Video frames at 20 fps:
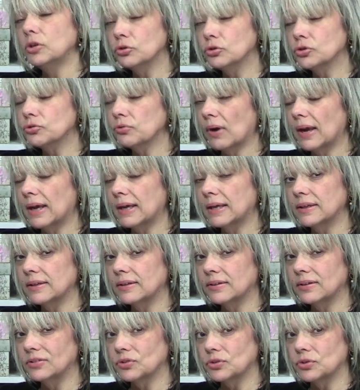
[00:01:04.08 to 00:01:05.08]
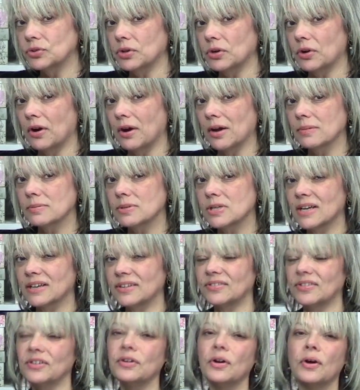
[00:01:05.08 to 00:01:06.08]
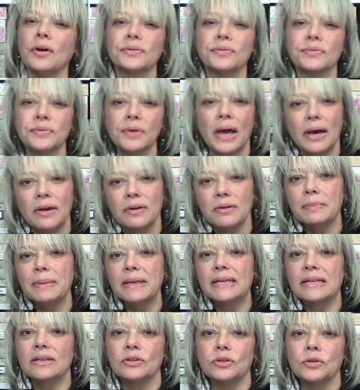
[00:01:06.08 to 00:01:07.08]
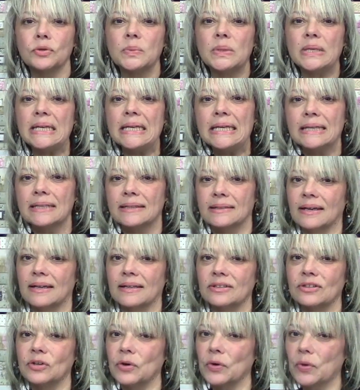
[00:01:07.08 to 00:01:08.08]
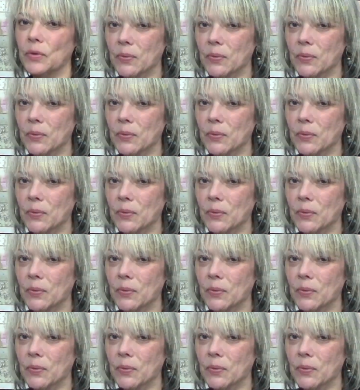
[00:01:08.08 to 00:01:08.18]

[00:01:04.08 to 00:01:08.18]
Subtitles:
your dragon to your object and also how to make it unique and your